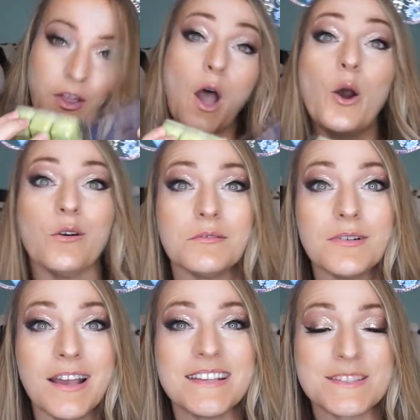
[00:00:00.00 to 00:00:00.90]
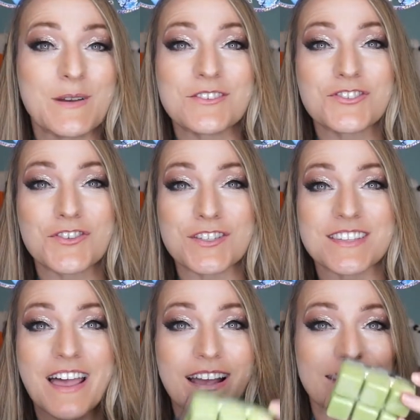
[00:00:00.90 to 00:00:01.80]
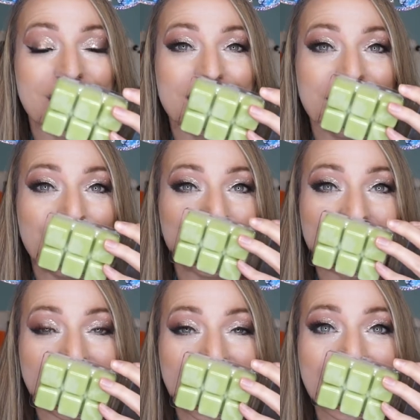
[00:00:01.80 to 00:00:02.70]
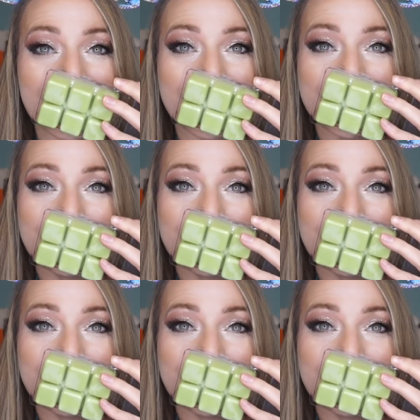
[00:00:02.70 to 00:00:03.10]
Oh, it smells just like Living with the Land.